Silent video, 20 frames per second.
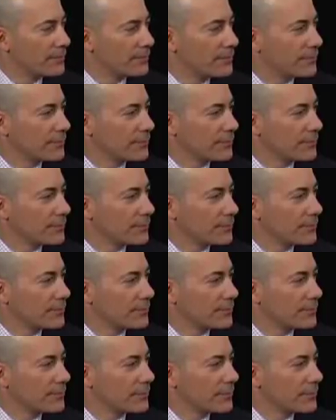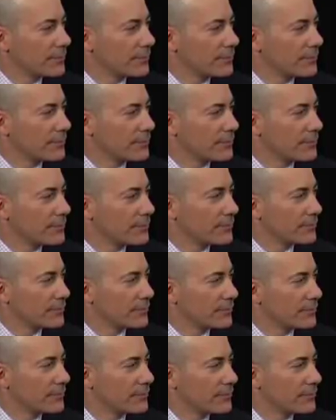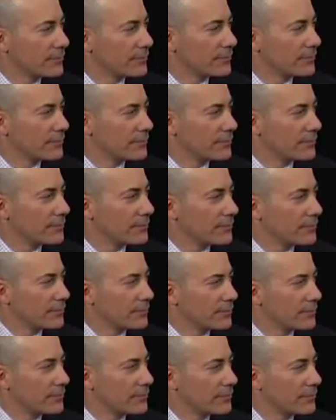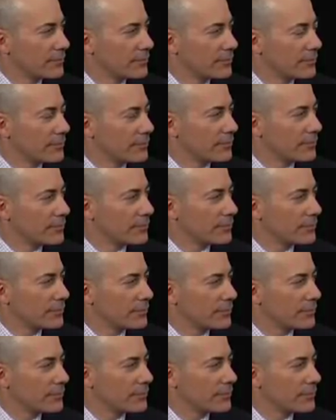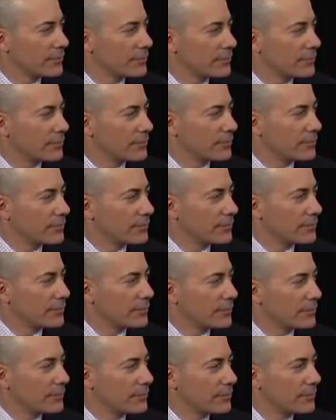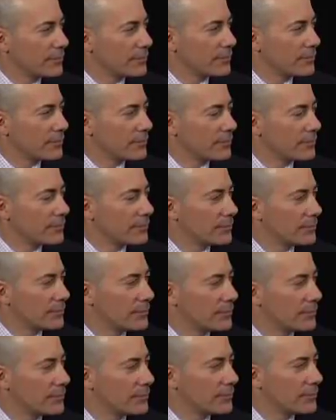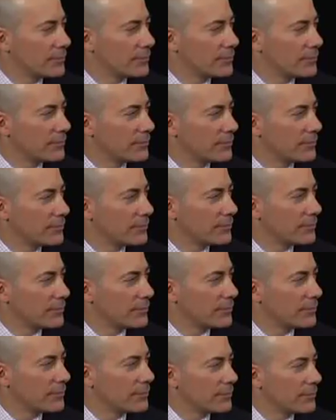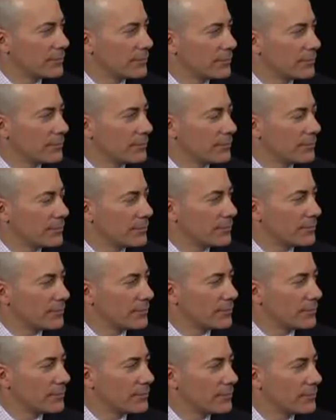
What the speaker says: No words are spoken by the person on screen.